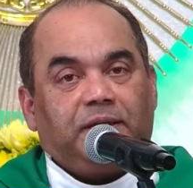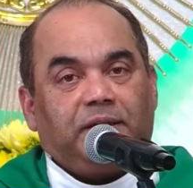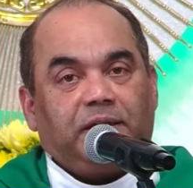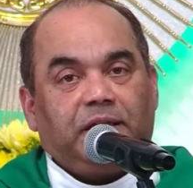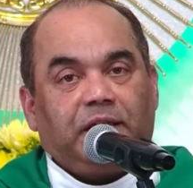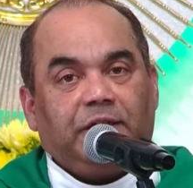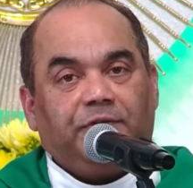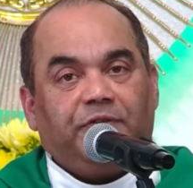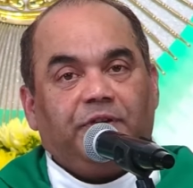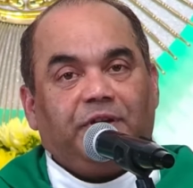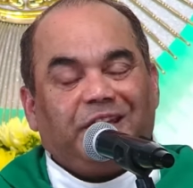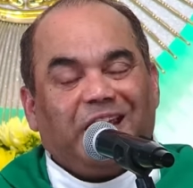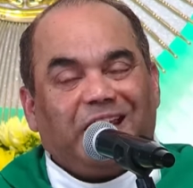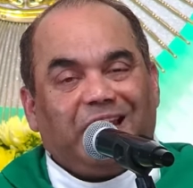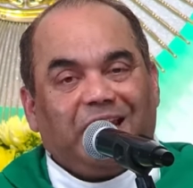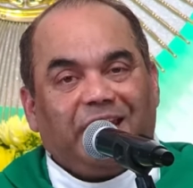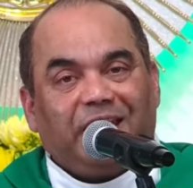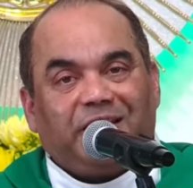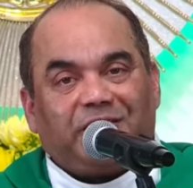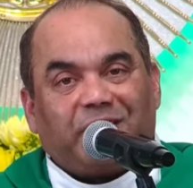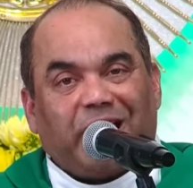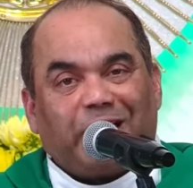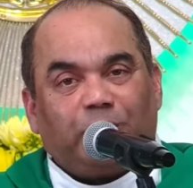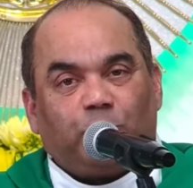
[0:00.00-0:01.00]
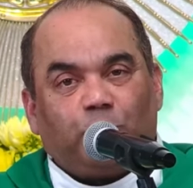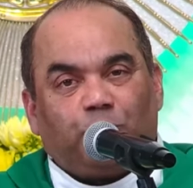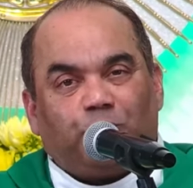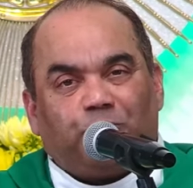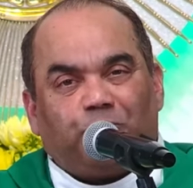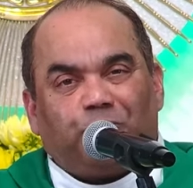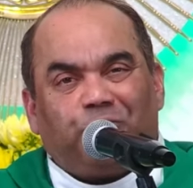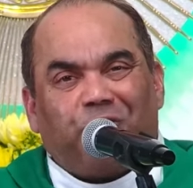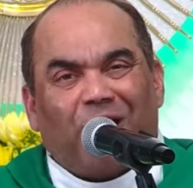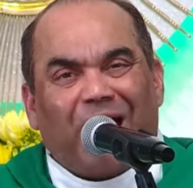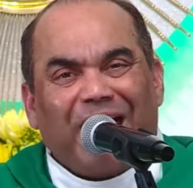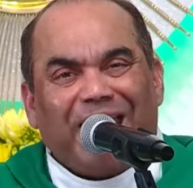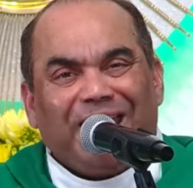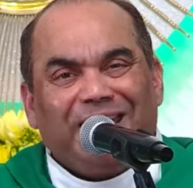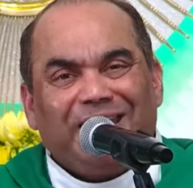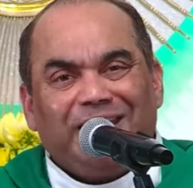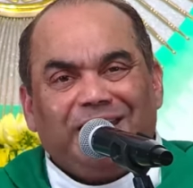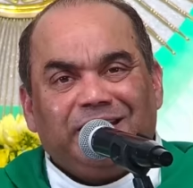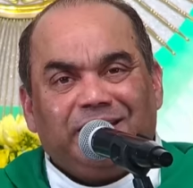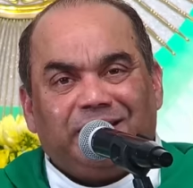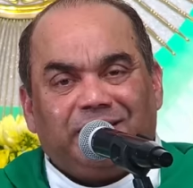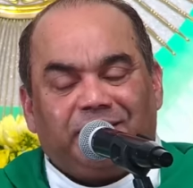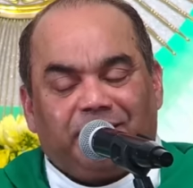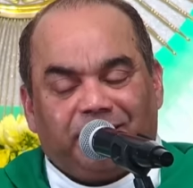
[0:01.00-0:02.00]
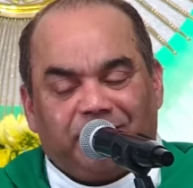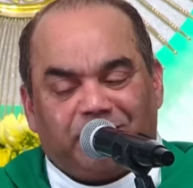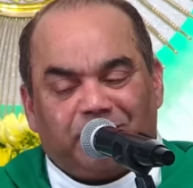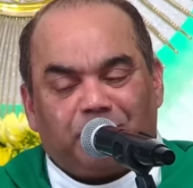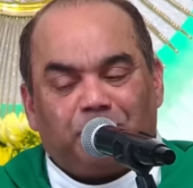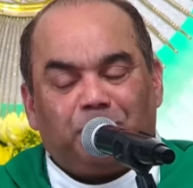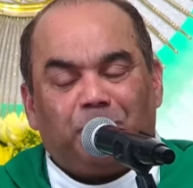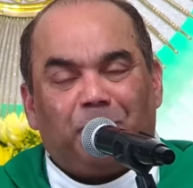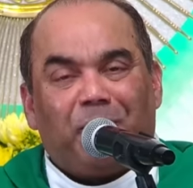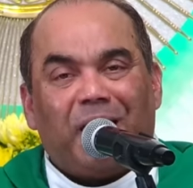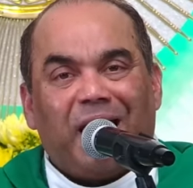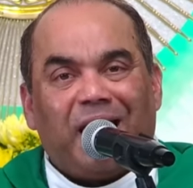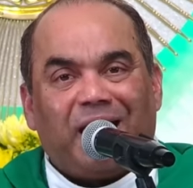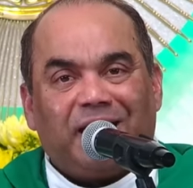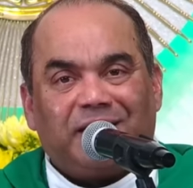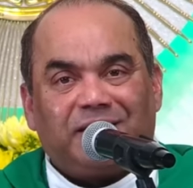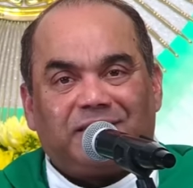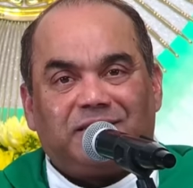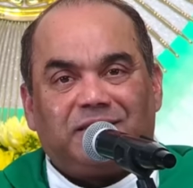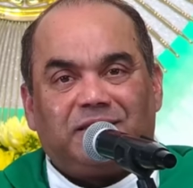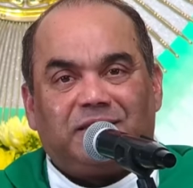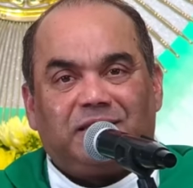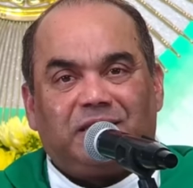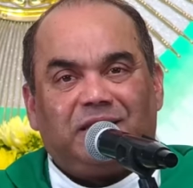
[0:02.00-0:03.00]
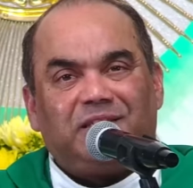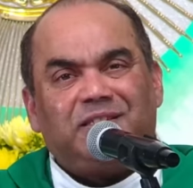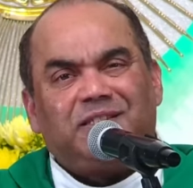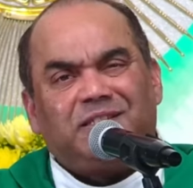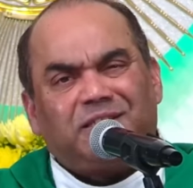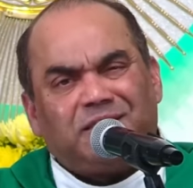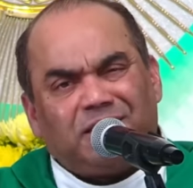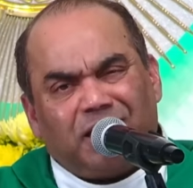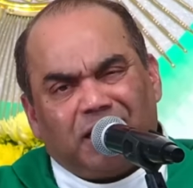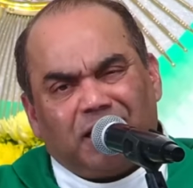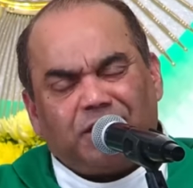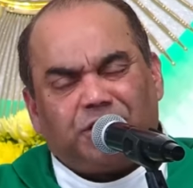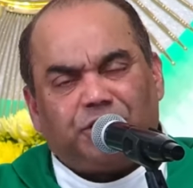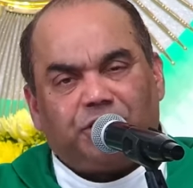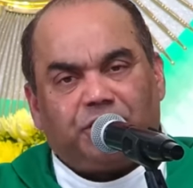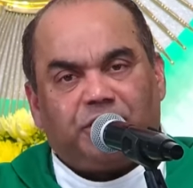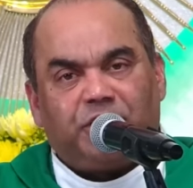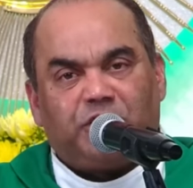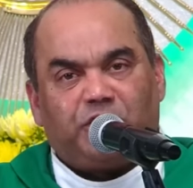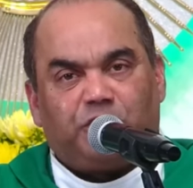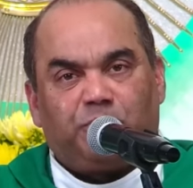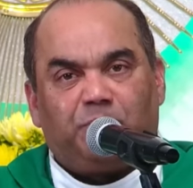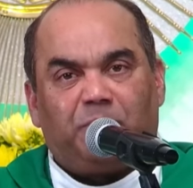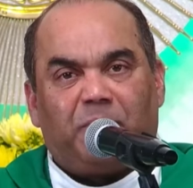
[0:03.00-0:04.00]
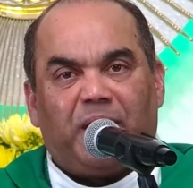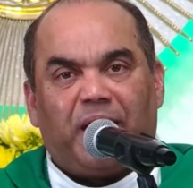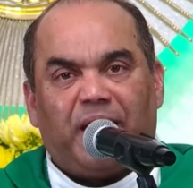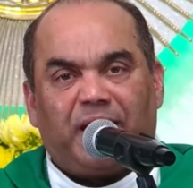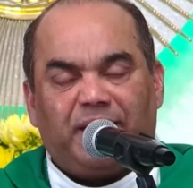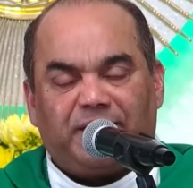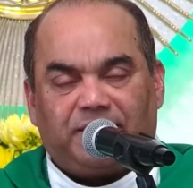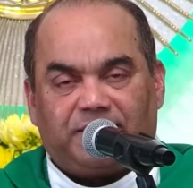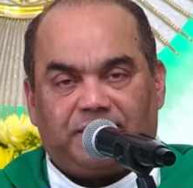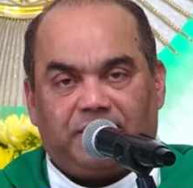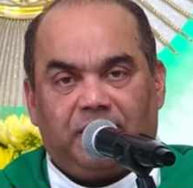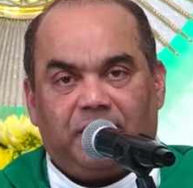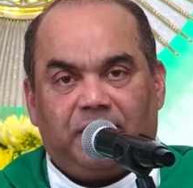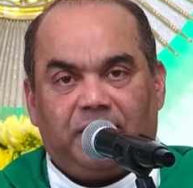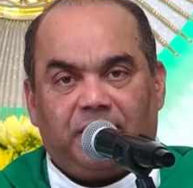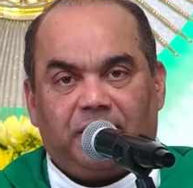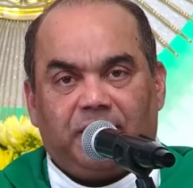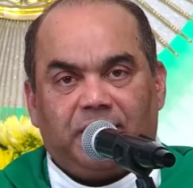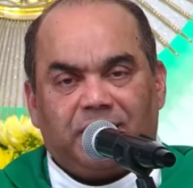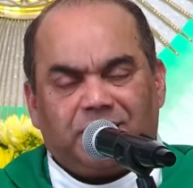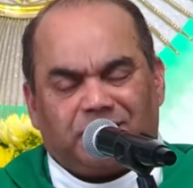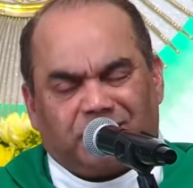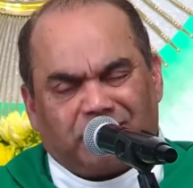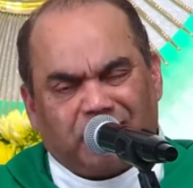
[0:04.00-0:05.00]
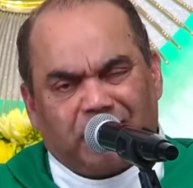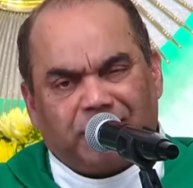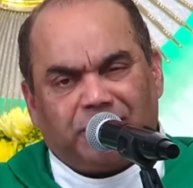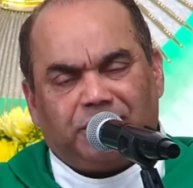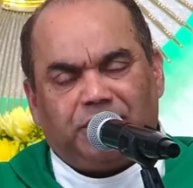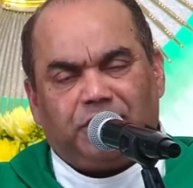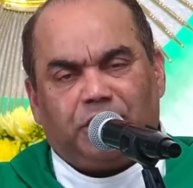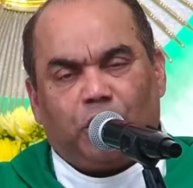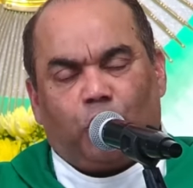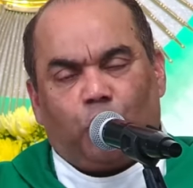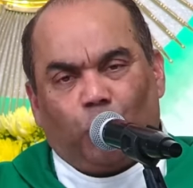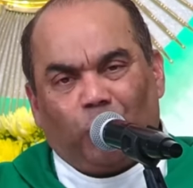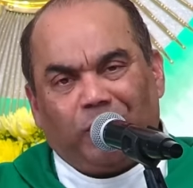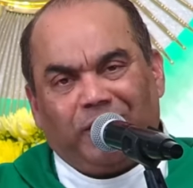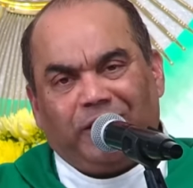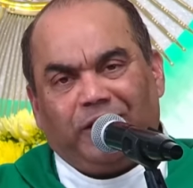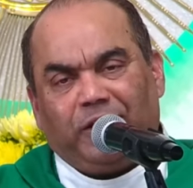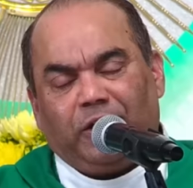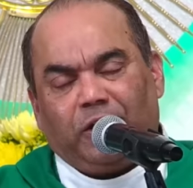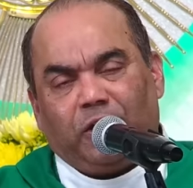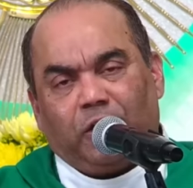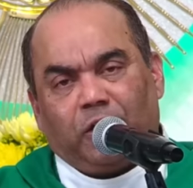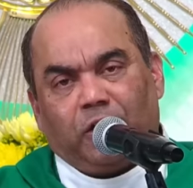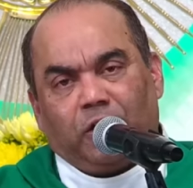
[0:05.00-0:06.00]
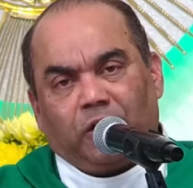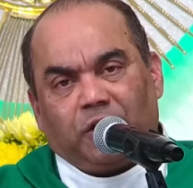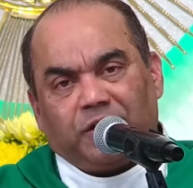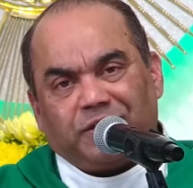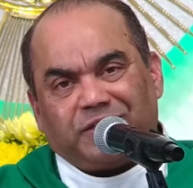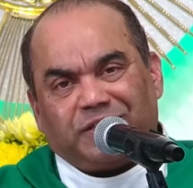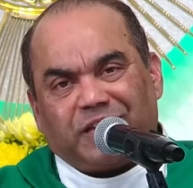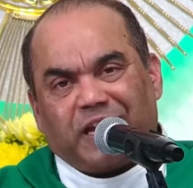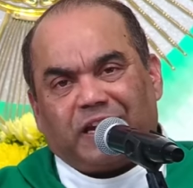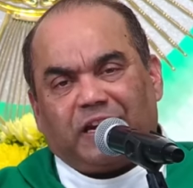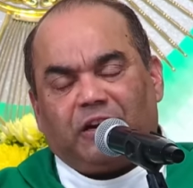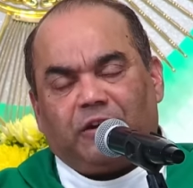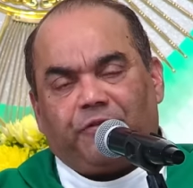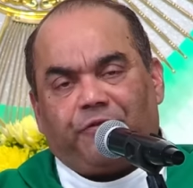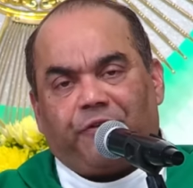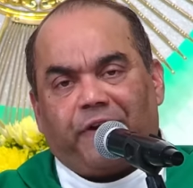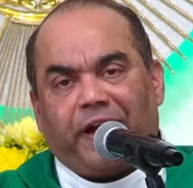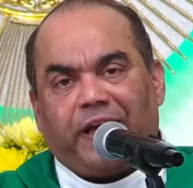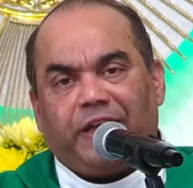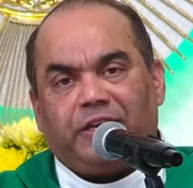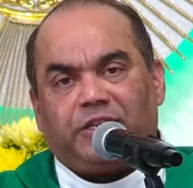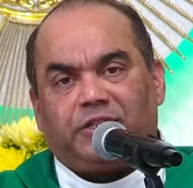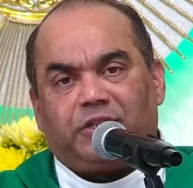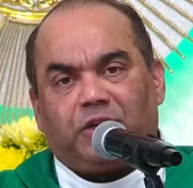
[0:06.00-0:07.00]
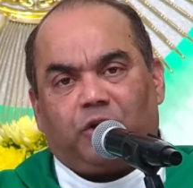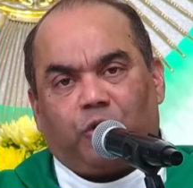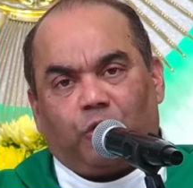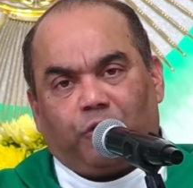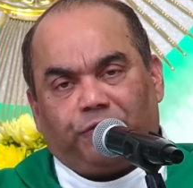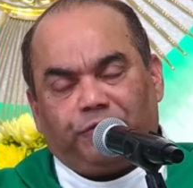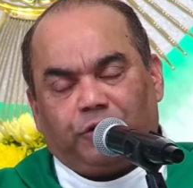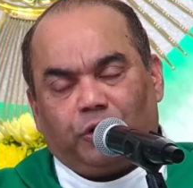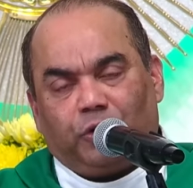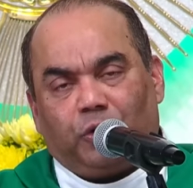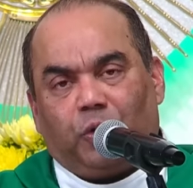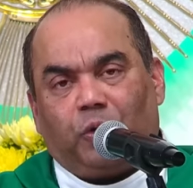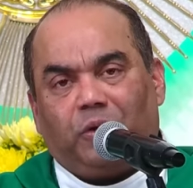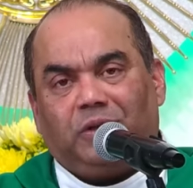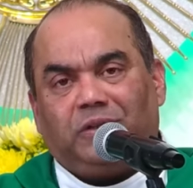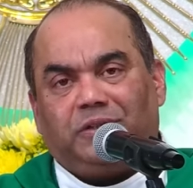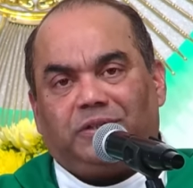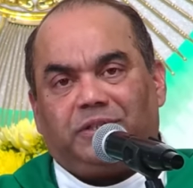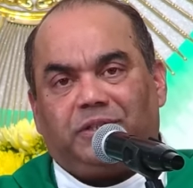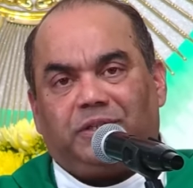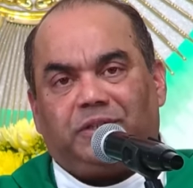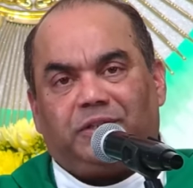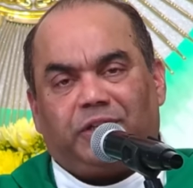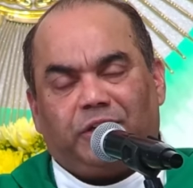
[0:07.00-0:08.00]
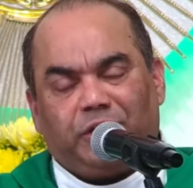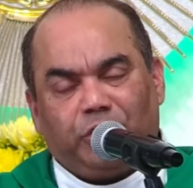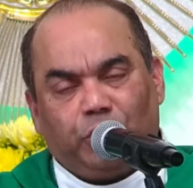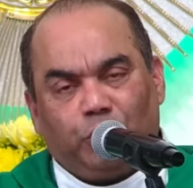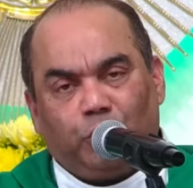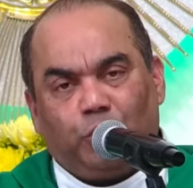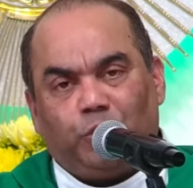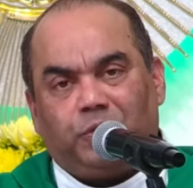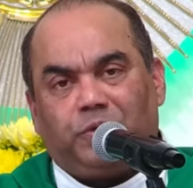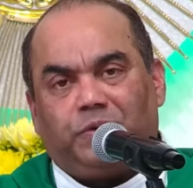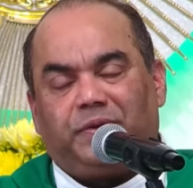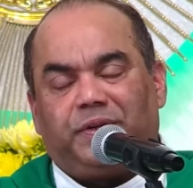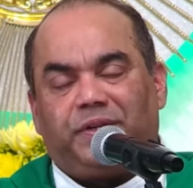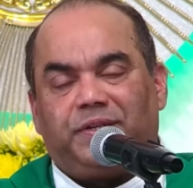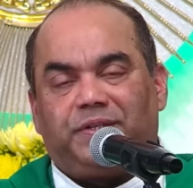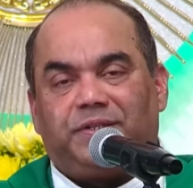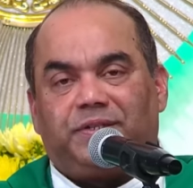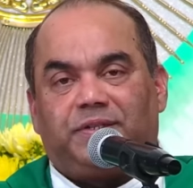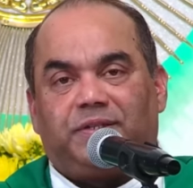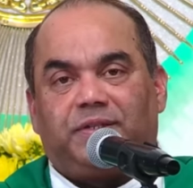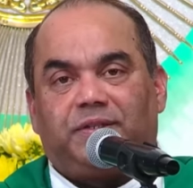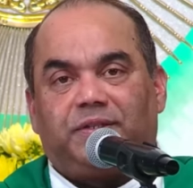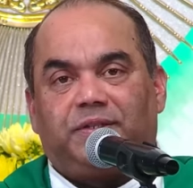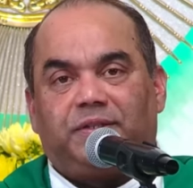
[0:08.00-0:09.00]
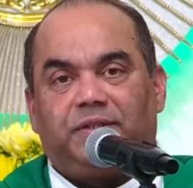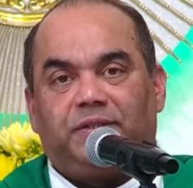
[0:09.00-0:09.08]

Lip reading: If you really try to find this Mass, search this Mass, search the holy sacrifice of the altar, the Eucharist,